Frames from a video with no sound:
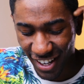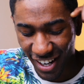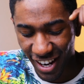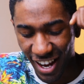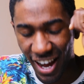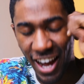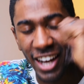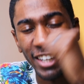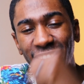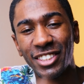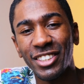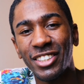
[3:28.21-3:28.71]

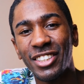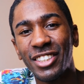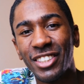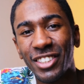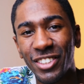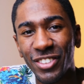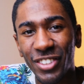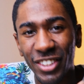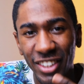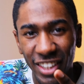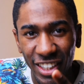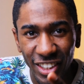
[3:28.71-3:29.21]
Alright, so there's
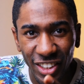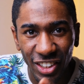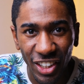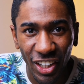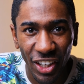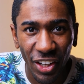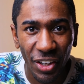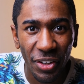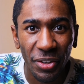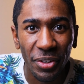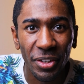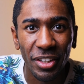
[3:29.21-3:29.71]
3 things you
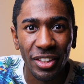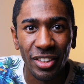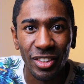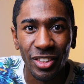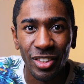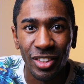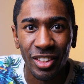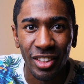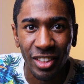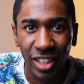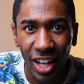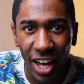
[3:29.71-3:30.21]
can use. You can use
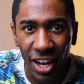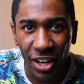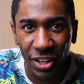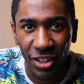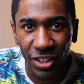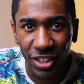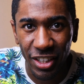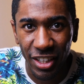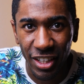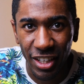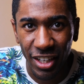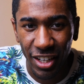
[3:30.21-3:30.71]
a
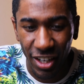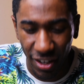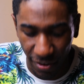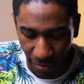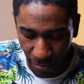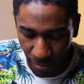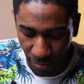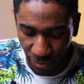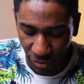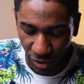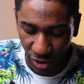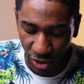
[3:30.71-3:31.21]
slider,
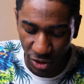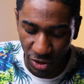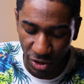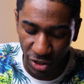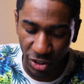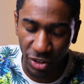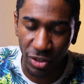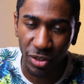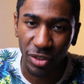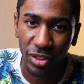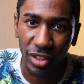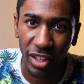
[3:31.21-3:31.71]
you can
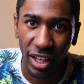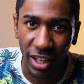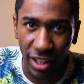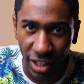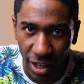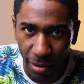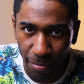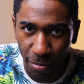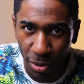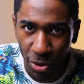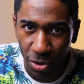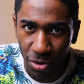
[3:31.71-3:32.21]
use a
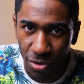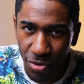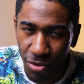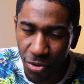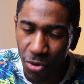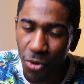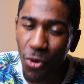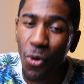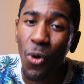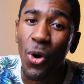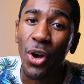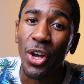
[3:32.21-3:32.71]
gimbal,
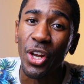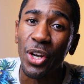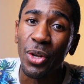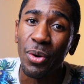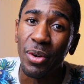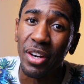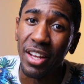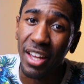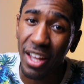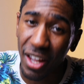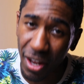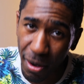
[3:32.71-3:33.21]
or you can do
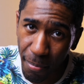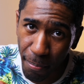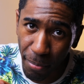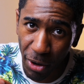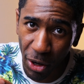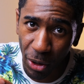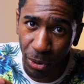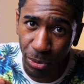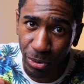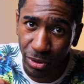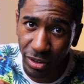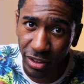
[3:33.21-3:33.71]
it in
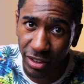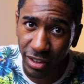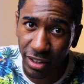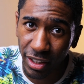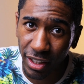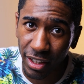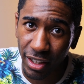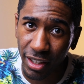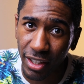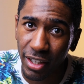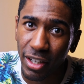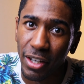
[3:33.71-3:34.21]
post.
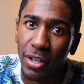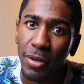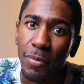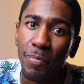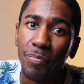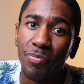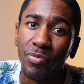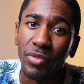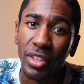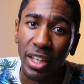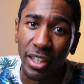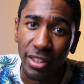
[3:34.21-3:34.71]

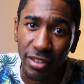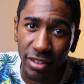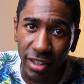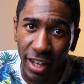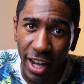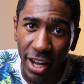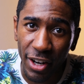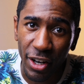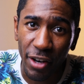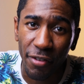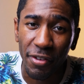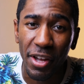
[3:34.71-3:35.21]
A
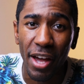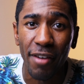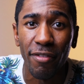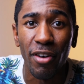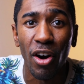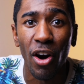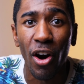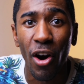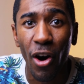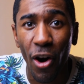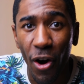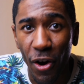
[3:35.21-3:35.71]
slider, if you have
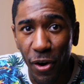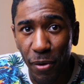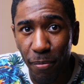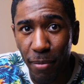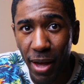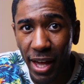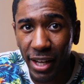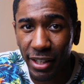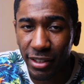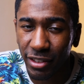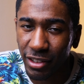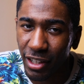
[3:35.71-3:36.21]
an
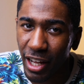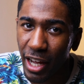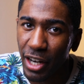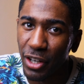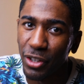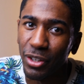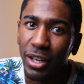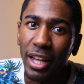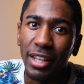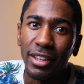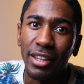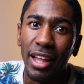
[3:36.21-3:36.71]
automatic slider
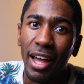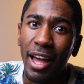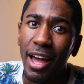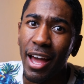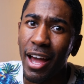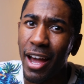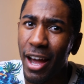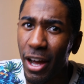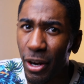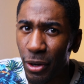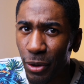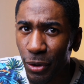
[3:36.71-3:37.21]
like the
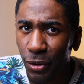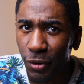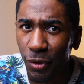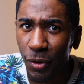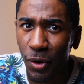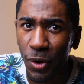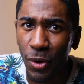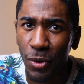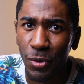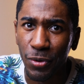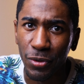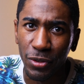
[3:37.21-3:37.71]

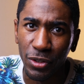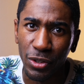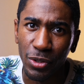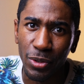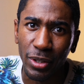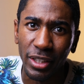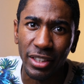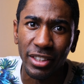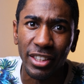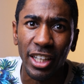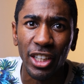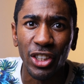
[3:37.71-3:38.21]
Edelkrone, you
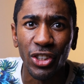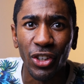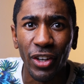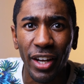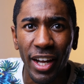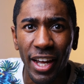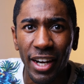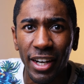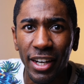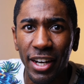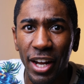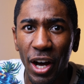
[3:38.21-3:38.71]
can set your
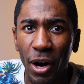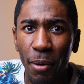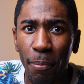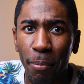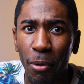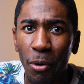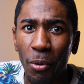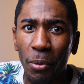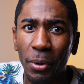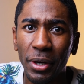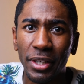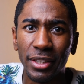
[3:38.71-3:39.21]
in and out
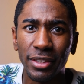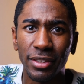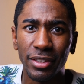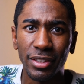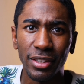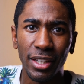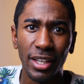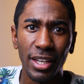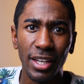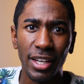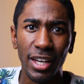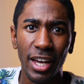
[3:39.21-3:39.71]
points.
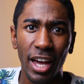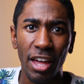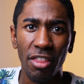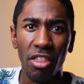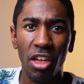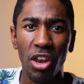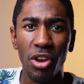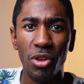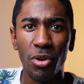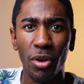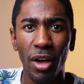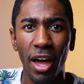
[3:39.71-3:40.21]
And
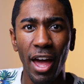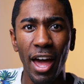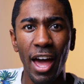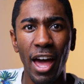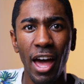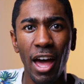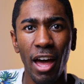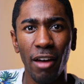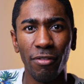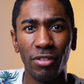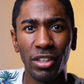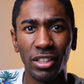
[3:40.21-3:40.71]
then you could
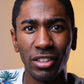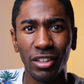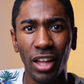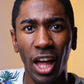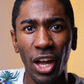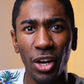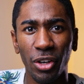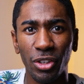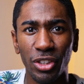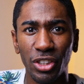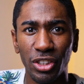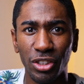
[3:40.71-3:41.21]
have the
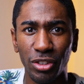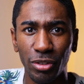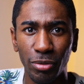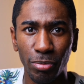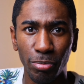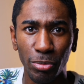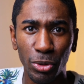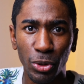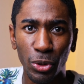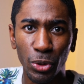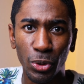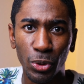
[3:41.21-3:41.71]
slider just
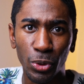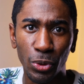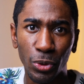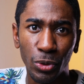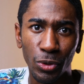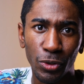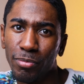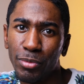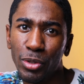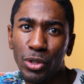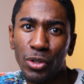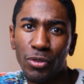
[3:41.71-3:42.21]

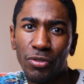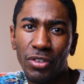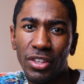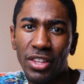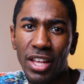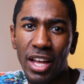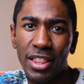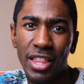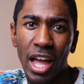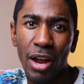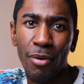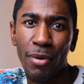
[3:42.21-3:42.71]
move in
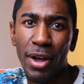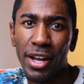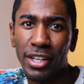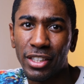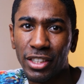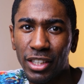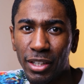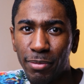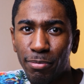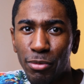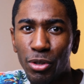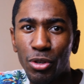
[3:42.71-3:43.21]
that
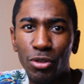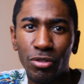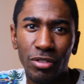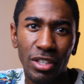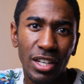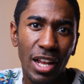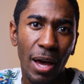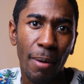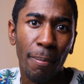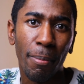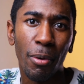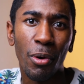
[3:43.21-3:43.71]
direction, move to
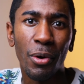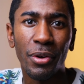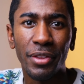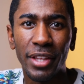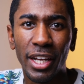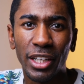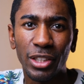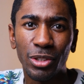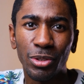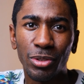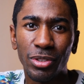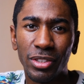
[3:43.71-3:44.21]
that point
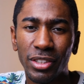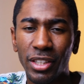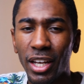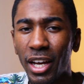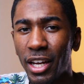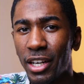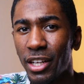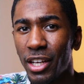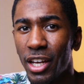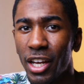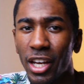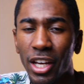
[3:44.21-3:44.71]
that you
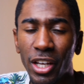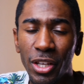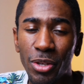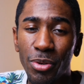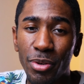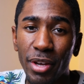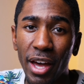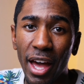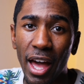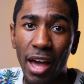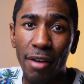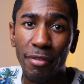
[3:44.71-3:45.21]
set. You
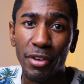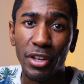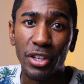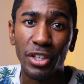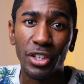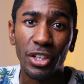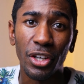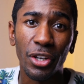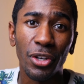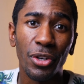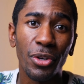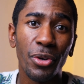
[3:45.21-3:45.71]
could have it
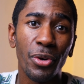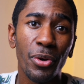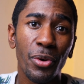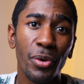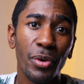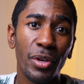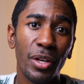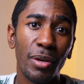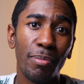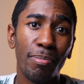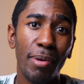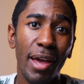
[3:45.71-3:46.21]
turn
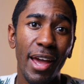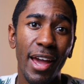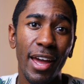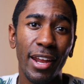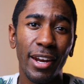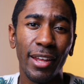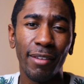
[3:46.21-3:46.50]
and pan.